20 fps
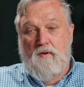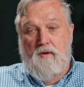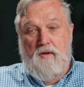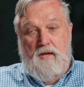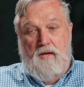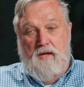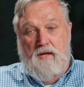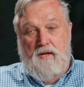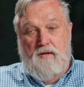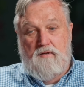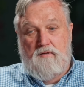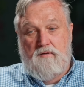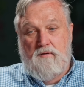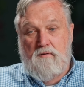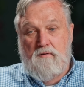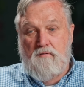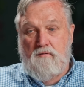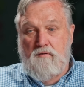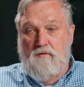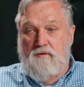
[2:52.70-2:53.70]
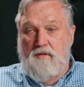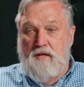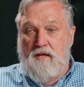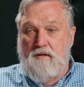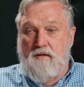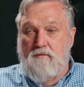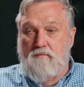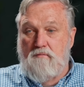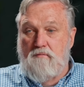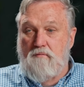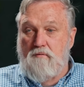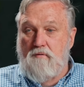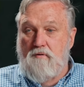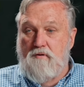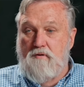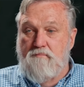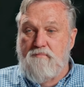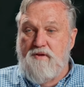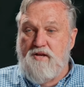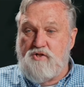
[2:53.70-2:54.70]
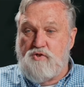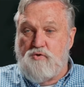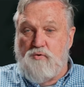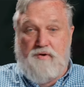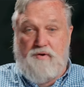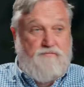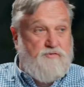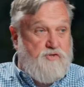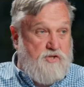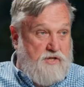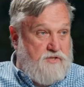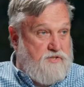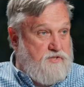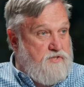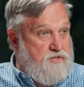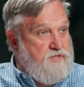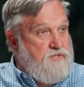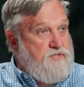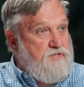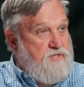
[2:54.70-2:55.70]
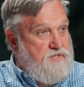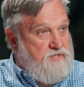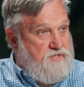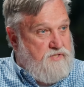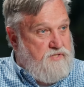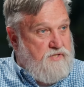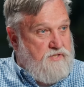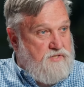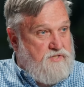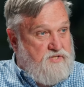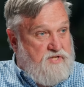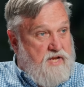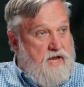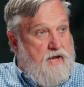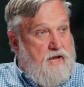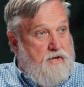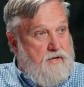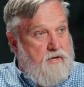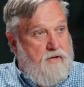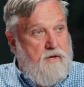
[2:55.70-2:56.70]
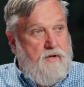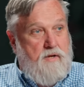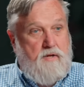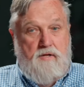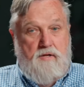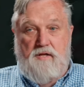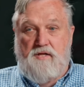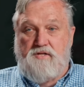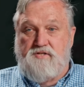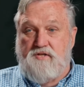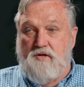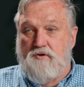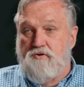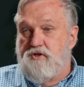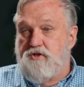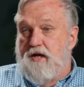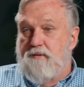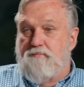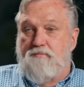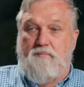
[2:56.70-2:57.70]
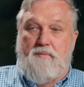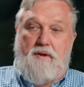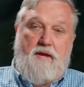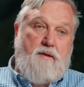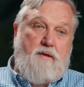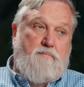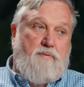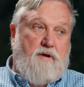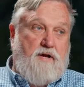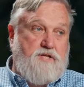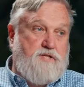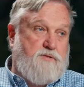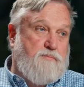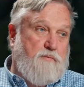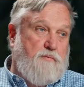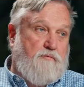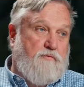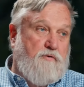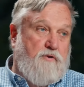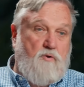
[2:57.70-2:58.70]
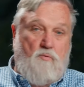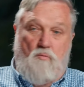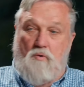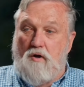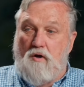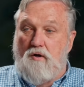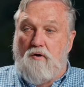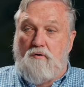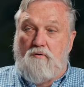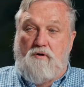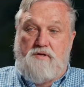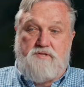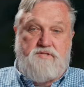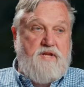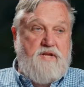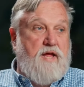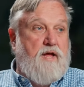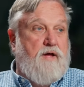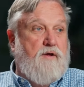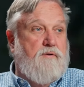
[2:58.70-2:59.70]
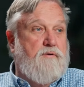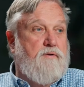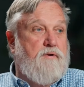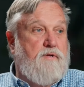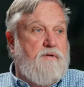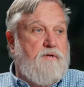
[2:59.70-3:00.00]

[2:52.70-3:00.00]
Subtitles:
And then the Ministry of Justice is the state. It's their job to make it possible for you to walk across town